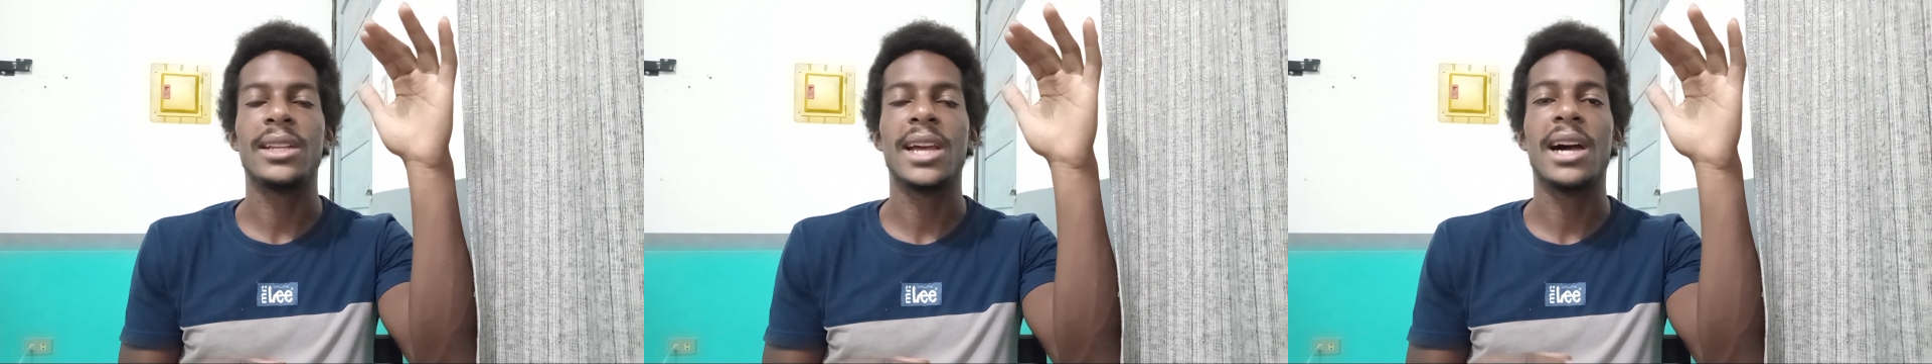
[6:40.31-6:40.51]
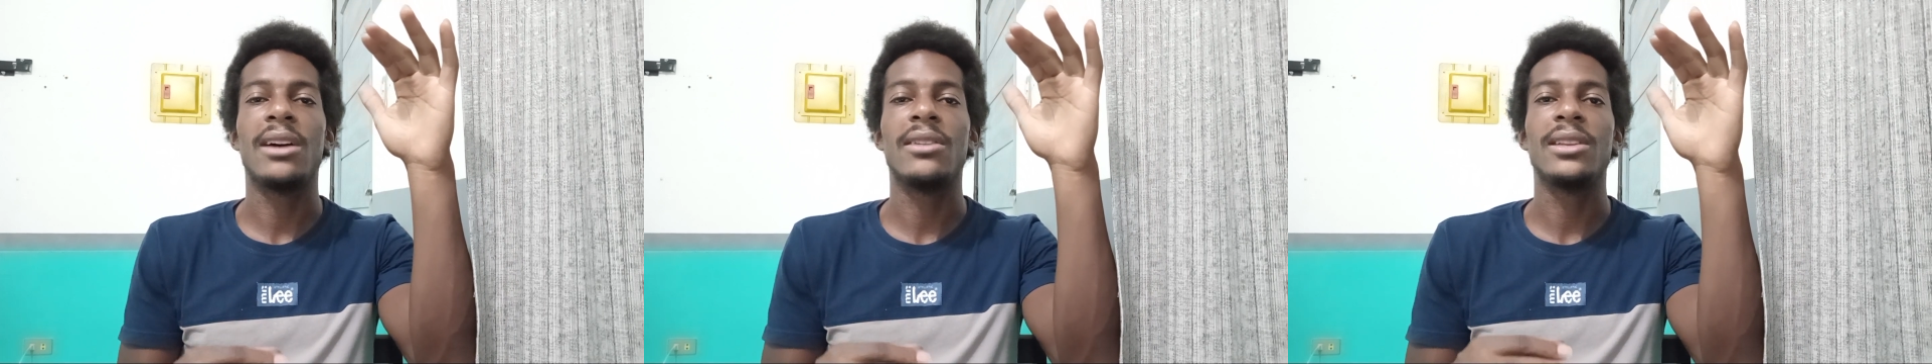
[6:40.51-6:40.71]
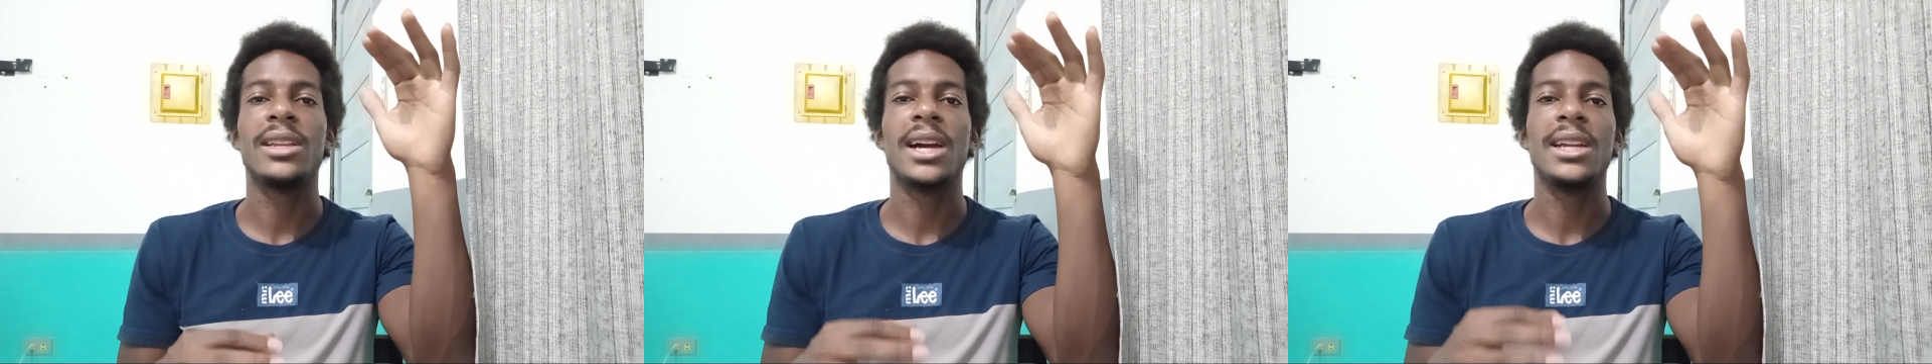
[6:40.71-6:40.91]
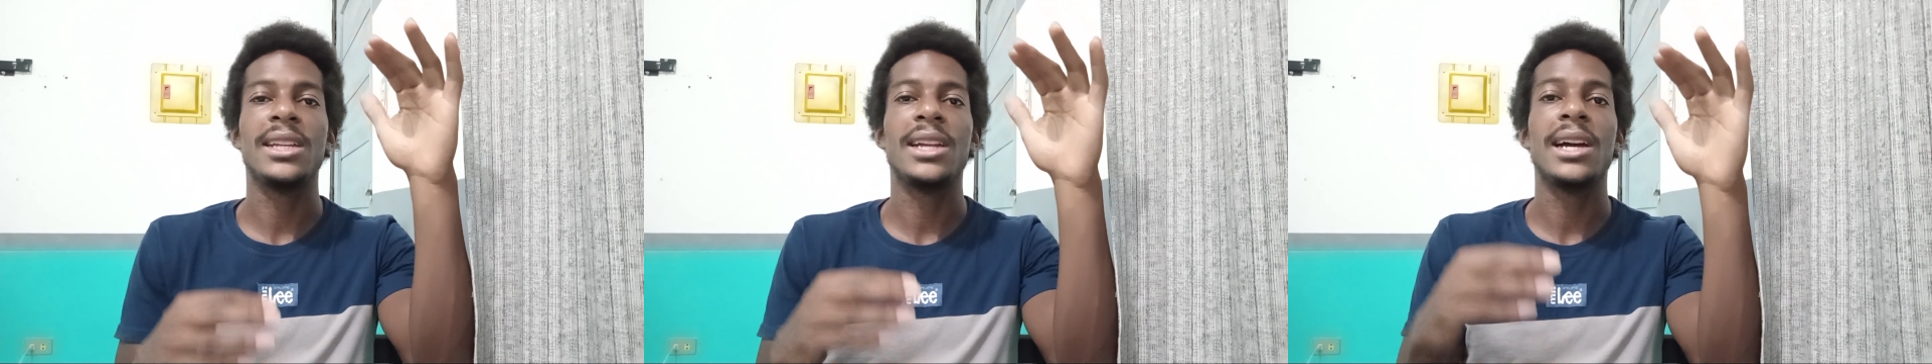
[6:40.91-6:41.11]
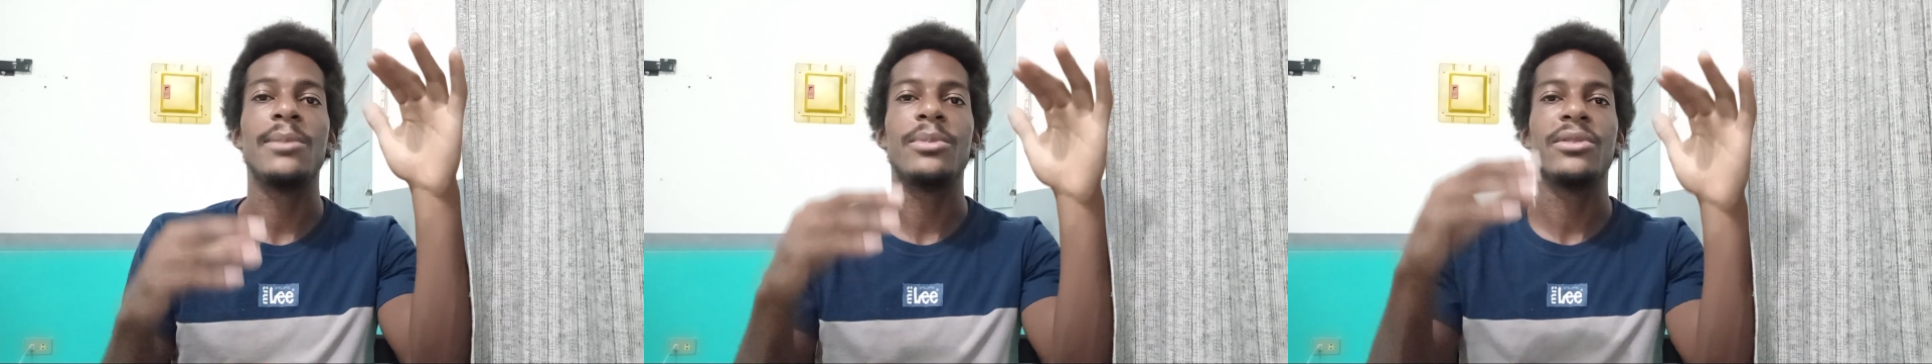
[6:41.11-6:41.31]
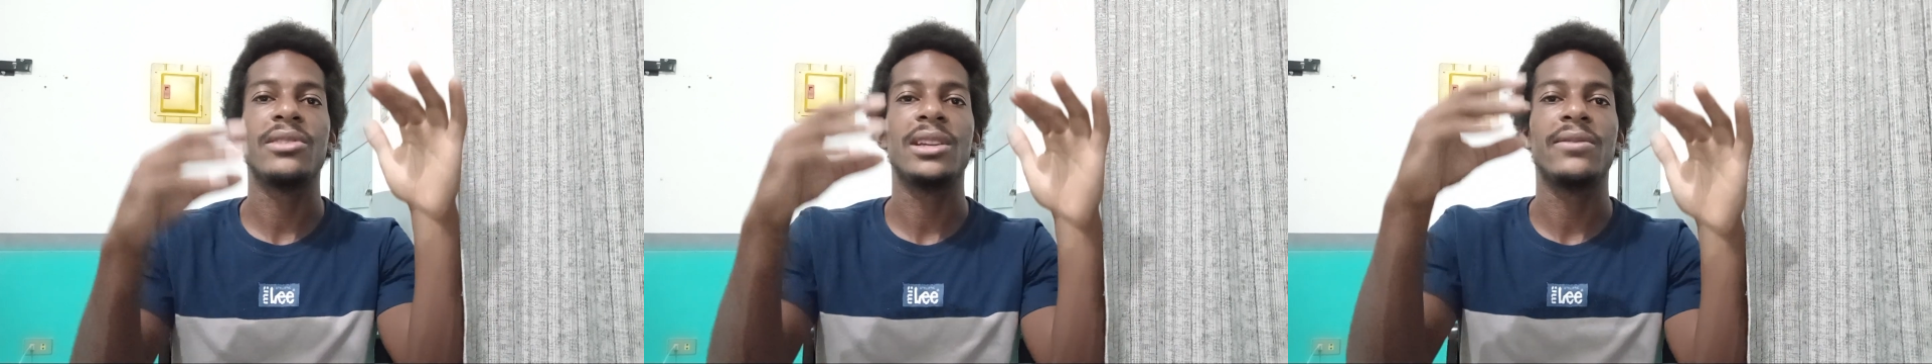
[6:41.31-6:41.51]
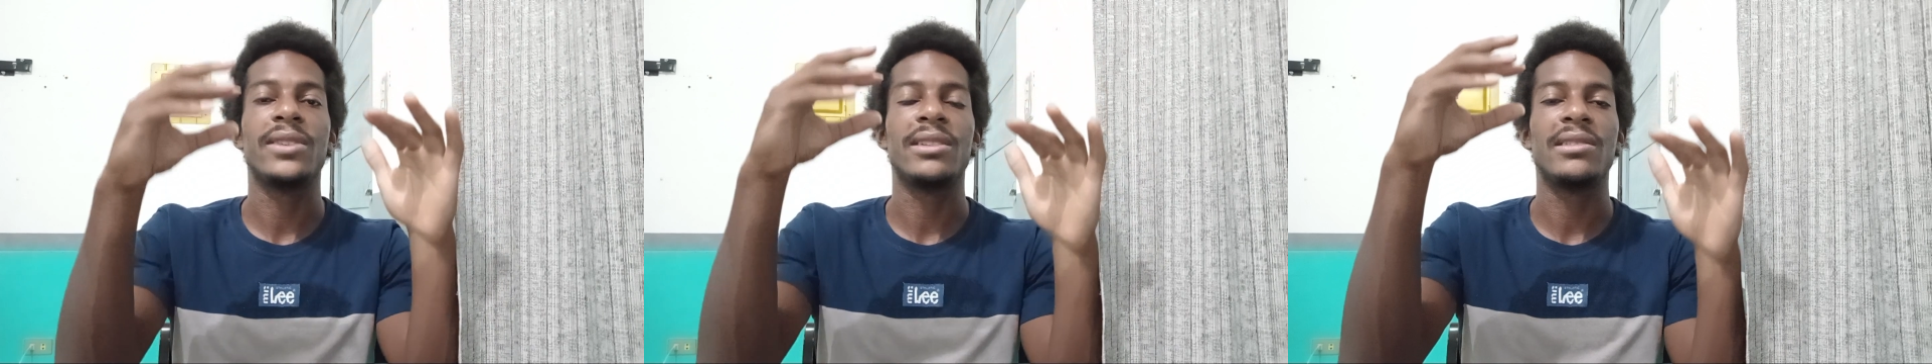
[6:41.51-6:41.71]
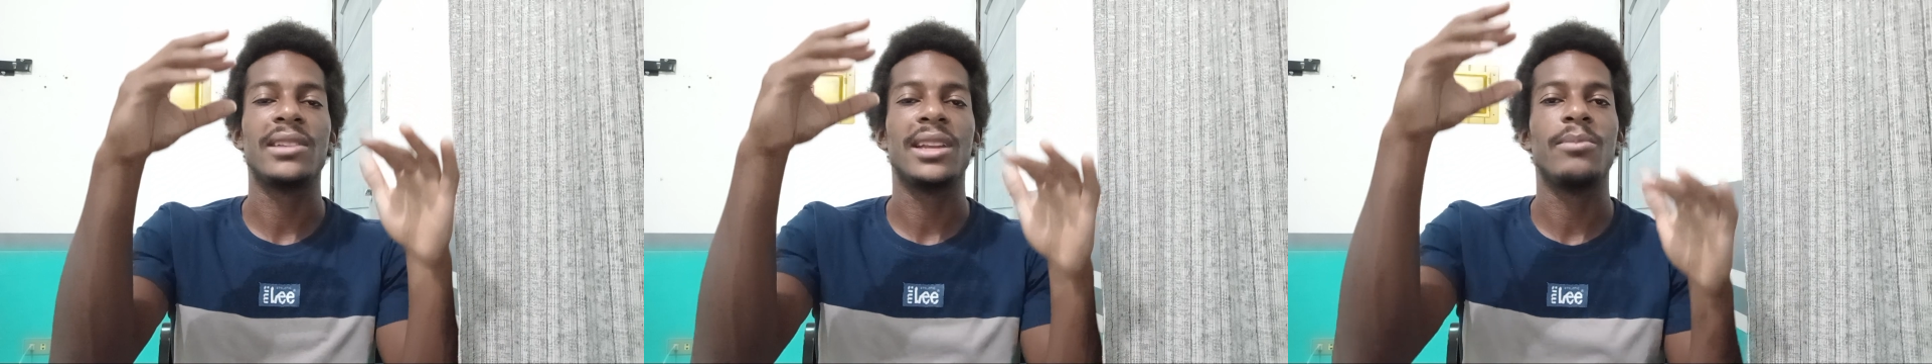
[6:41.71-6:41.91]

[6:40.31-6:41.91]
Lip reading: Now the 99% of us that have